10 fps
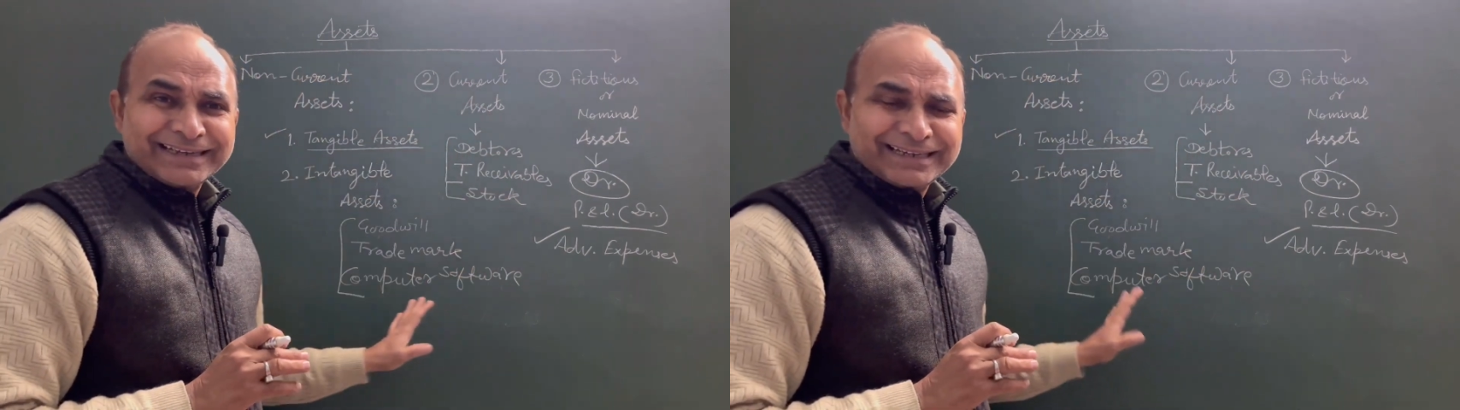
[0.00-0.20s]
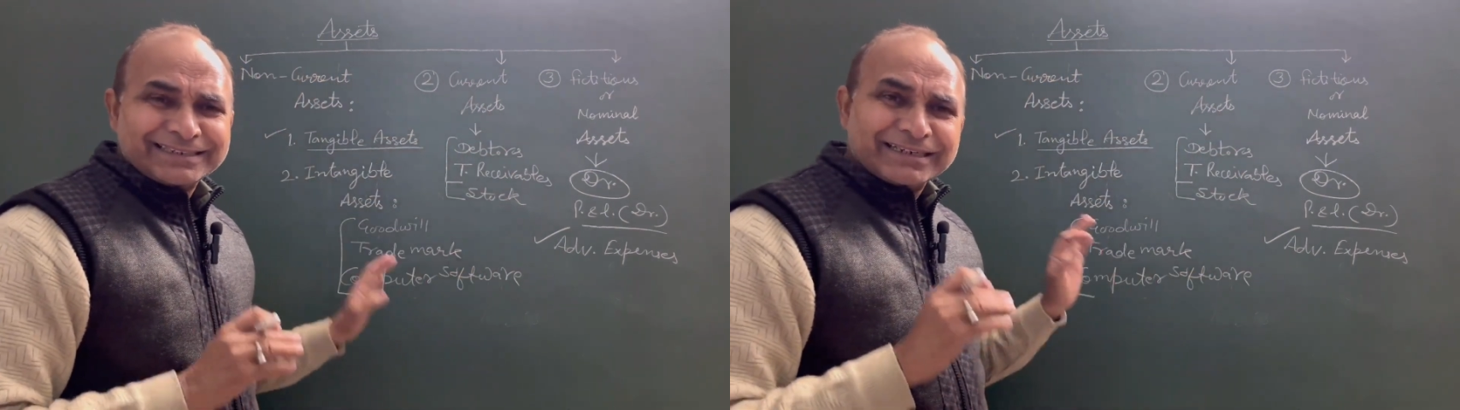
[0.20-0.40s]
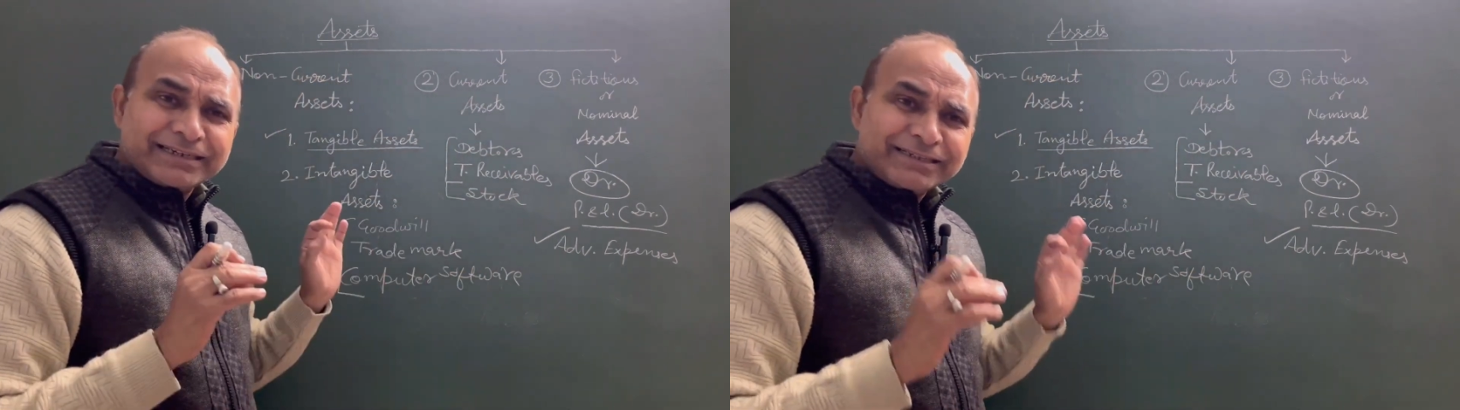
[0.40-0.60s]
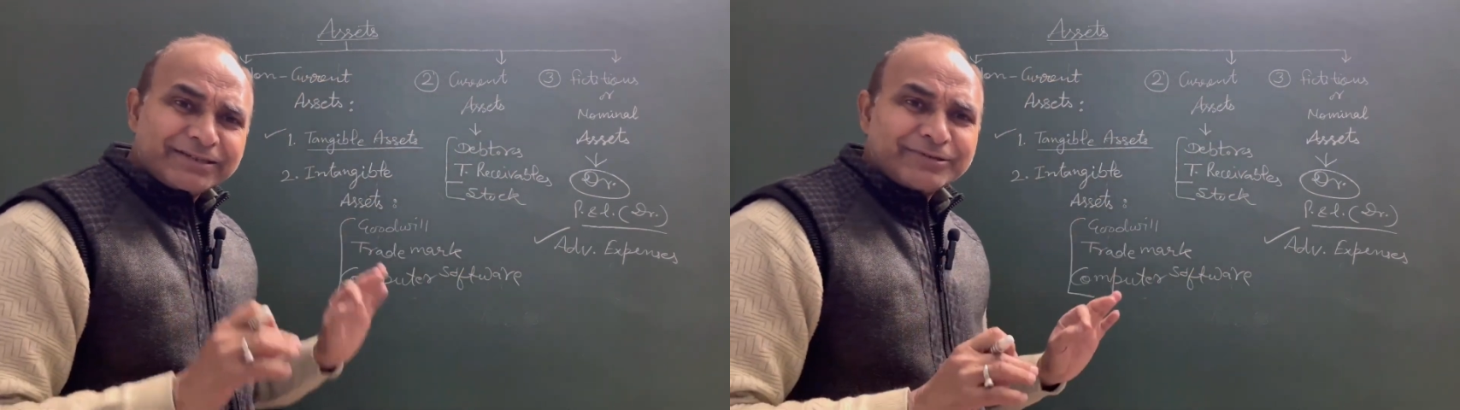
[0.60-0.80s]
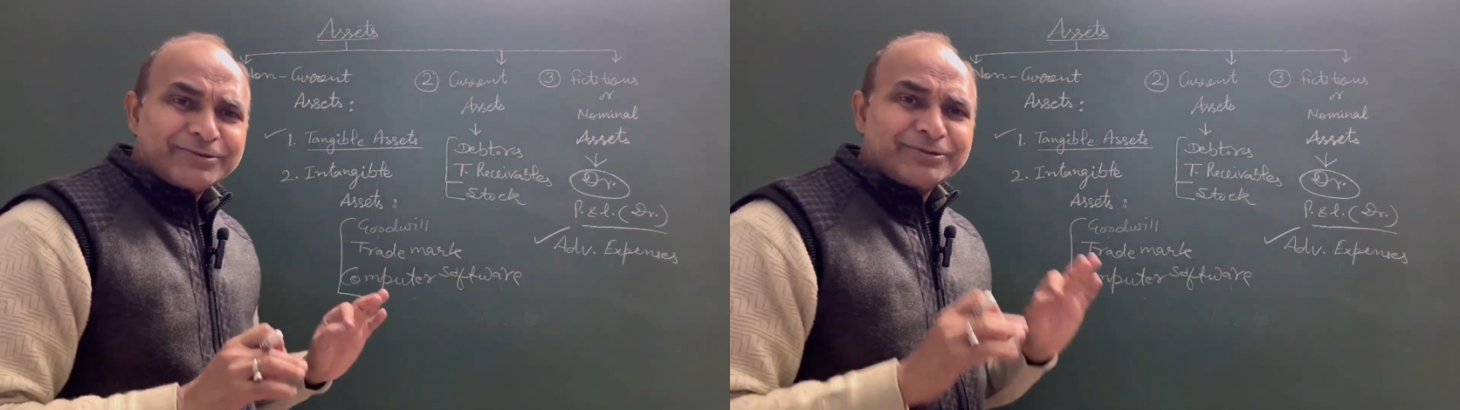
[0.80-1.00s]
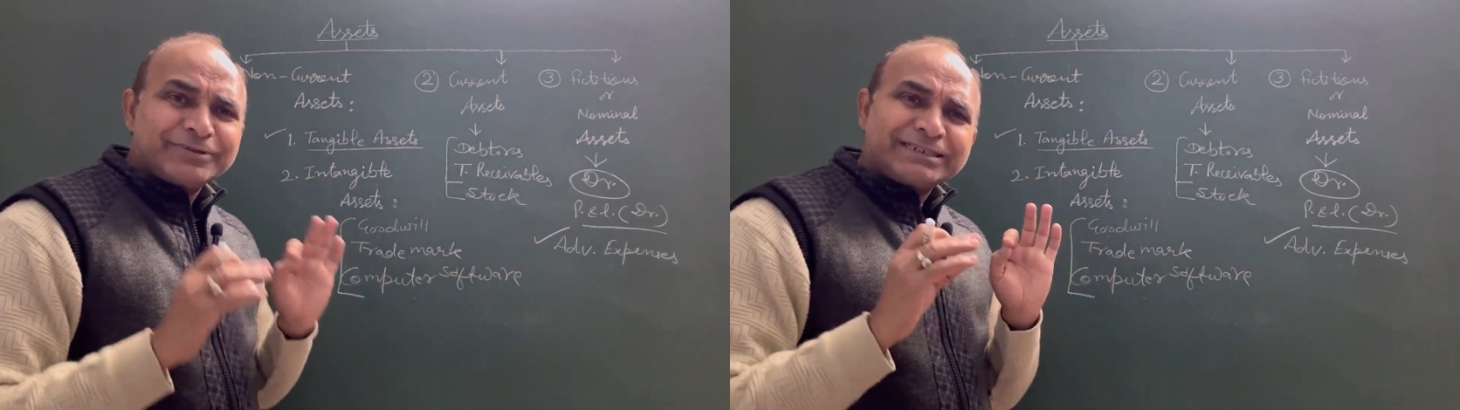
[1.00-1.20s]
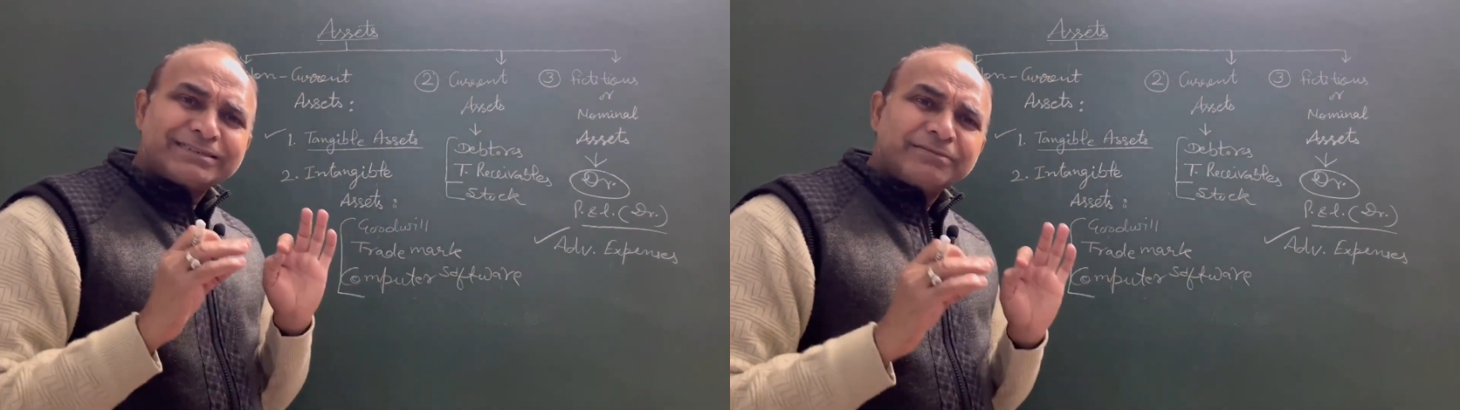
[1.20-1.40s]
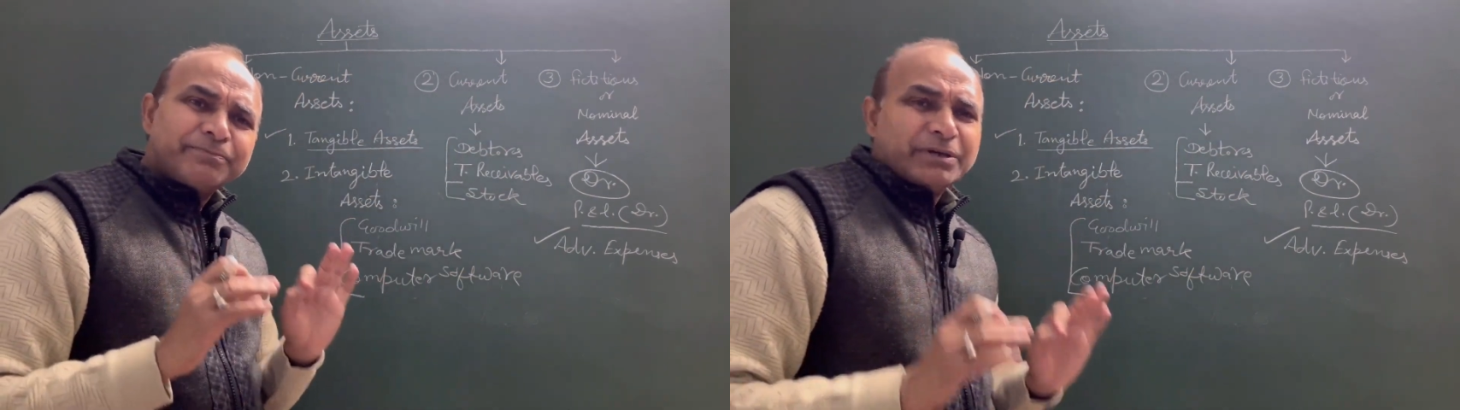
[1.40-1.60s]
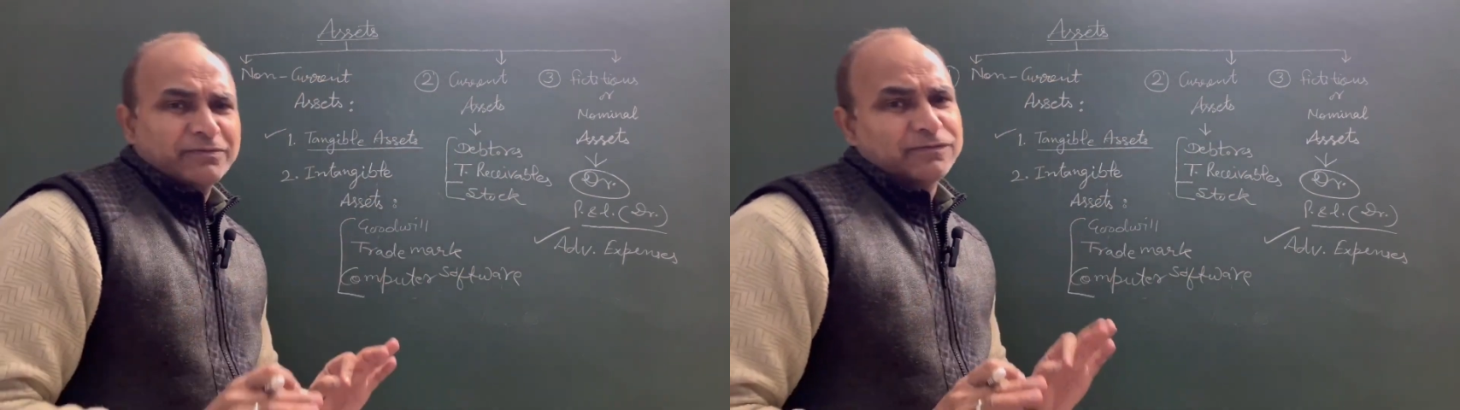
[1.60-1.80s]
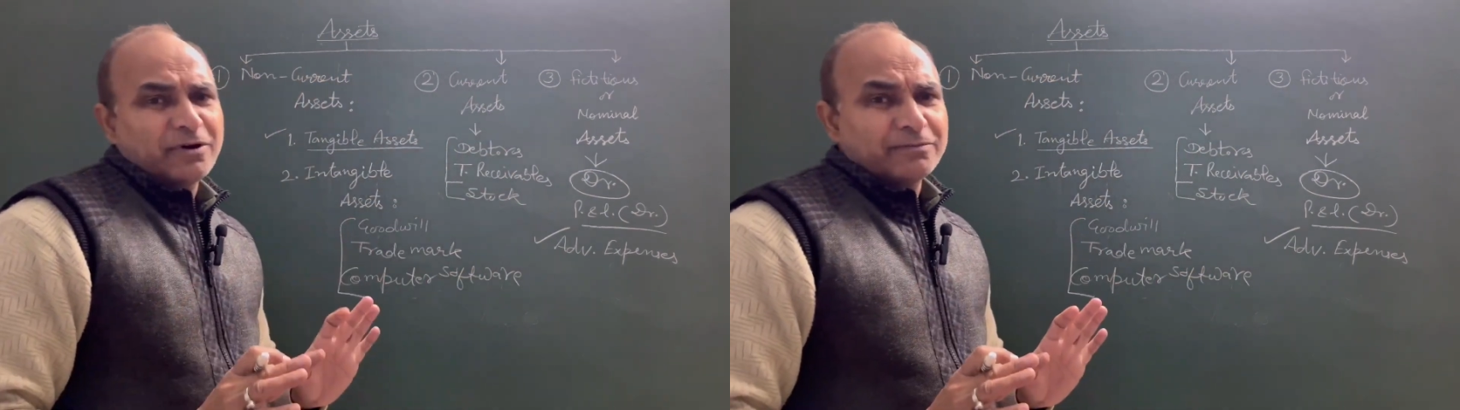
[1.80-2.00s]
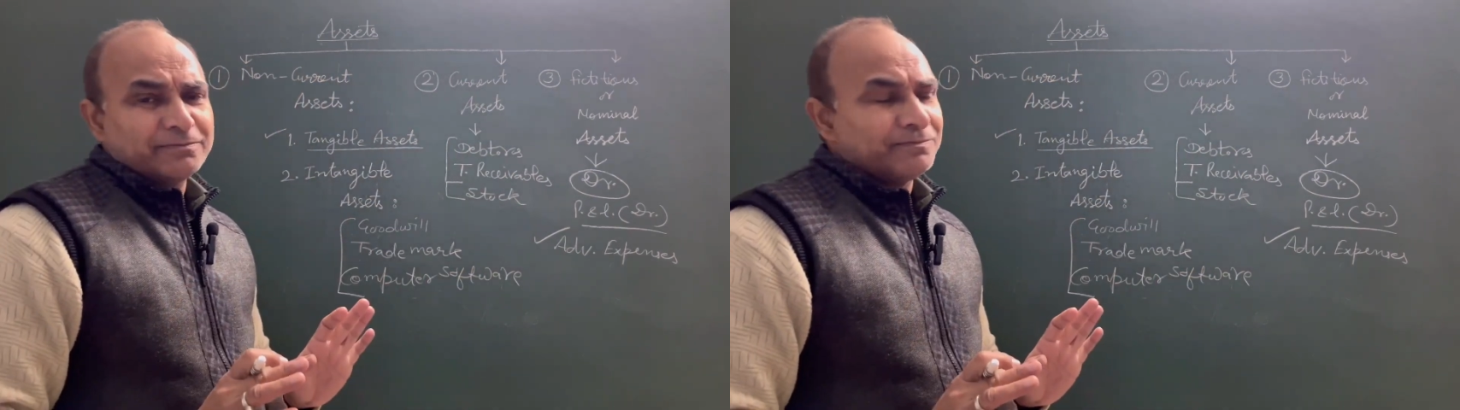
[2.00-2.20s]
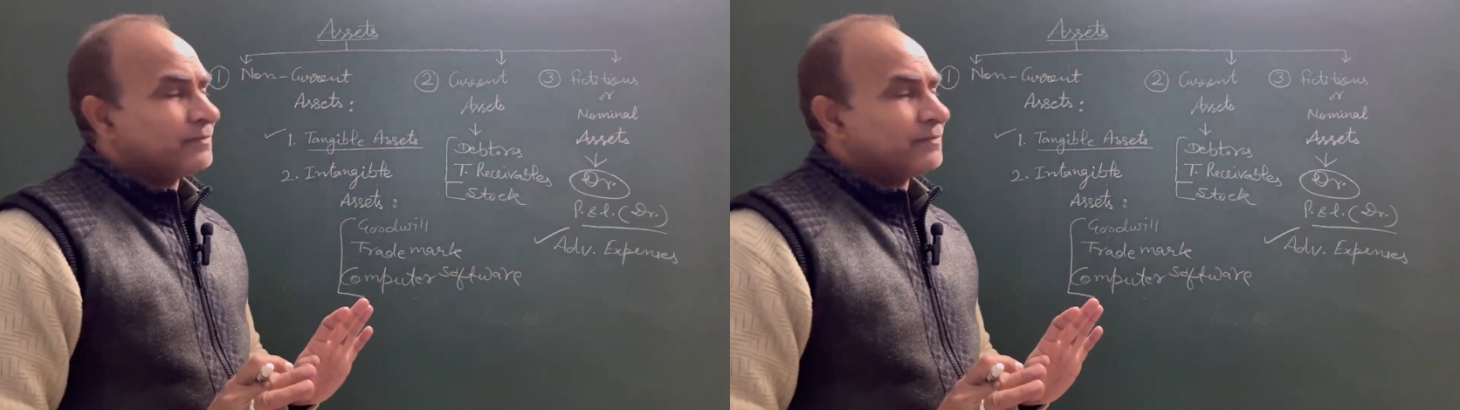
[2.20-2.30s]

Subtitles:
is clear to you in simple form.